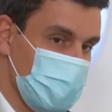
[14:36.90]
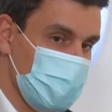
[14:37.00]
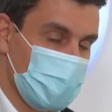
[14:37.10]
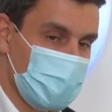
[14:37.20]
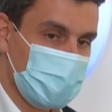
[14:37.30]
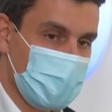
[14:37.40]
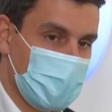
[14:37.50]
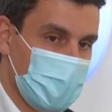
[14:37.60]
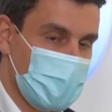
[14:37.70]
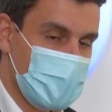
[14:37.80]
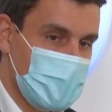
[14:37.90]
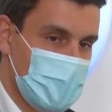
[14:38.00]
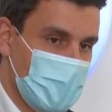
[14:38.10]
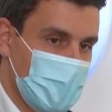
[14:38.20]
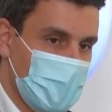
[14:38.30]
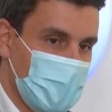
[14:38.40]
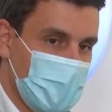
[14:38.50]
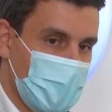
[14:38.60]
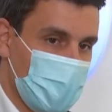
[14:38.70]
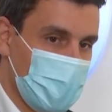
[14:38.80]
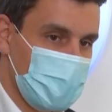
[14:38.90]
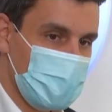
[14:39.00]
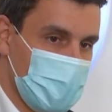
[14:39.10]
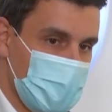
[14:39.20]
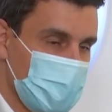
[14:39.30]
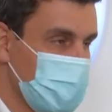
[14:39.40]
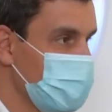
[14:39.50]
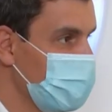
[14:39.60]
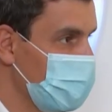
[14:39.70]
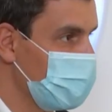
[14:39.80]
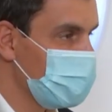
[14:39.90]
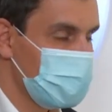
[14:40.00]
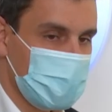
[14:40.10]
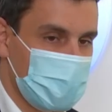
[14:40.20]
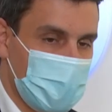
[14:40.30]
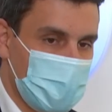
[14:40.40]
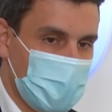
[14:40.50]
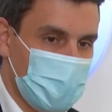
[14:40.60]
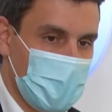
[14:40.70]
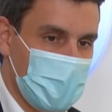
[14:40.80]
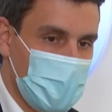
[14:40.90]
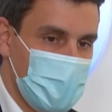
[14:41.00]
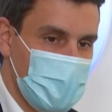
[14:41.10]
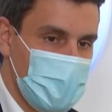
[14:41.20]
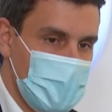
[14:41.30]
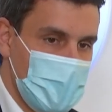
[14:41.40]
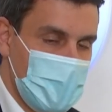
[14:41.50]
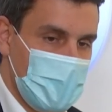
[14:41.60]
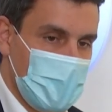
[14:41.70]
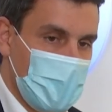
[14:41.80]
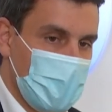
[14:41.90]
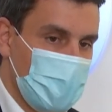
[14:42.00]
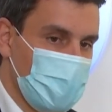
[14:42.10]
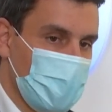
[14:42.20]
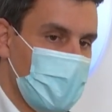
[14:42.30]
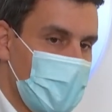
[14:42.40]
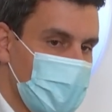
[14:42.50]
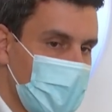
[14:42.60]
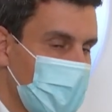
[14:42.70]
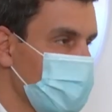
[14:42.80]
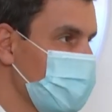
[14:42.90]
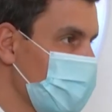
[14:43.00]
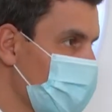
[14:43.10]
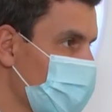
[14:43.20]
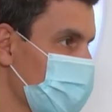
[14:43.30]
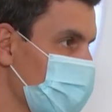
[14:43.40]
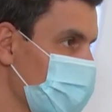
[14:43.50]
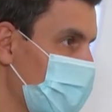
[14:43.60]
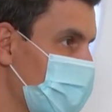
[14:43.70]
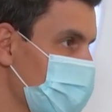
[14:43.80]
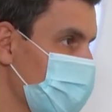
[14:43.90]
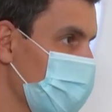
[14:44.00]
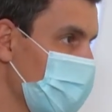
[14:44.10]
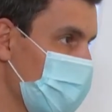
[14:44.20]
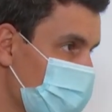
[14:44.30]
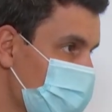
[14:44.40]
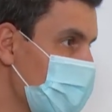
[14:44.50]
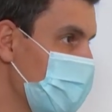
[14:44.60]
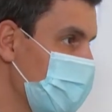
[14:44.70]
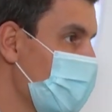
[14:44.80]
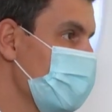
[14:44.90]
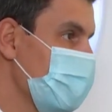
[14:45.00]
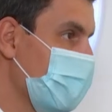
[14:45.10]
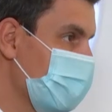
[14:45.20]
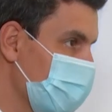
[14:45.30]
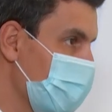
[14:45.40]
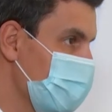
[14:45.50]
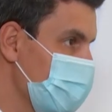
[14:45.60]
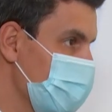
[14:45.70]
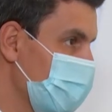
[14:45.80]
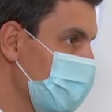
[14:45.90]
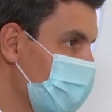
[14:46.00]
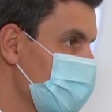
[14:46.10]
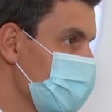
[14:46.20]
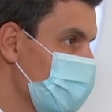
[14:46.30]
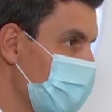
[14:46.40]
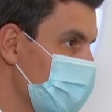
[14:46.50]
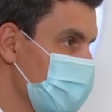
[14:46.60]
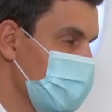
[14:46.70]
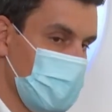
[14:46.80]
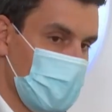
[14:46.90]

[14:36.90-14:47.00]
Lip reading: important for our audience here at NBAA. You talk about the ultimate personal space. There are really no sacrifices when it comes to space.